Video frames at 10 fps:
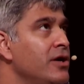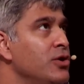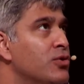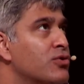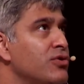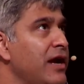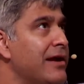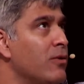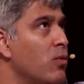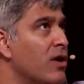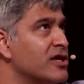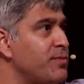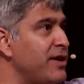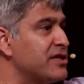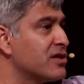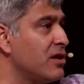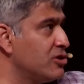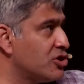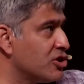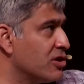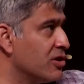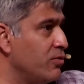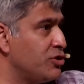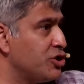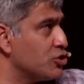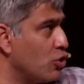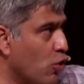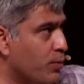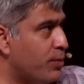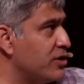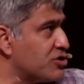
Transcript: to create a workspace culture which is open,